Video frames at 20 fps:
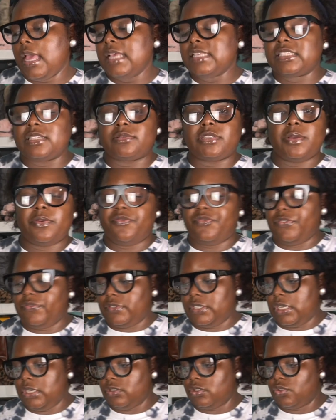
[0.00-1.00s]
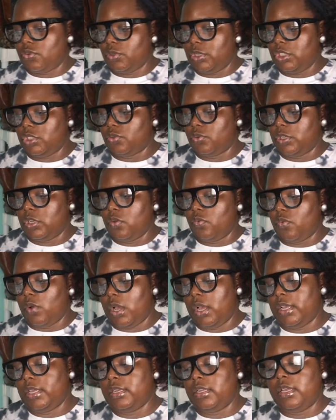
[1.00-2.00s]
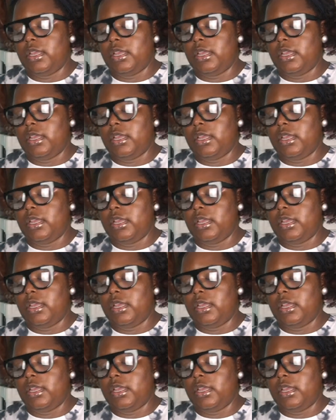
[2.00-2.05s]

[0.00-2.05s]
September 15th, 2021,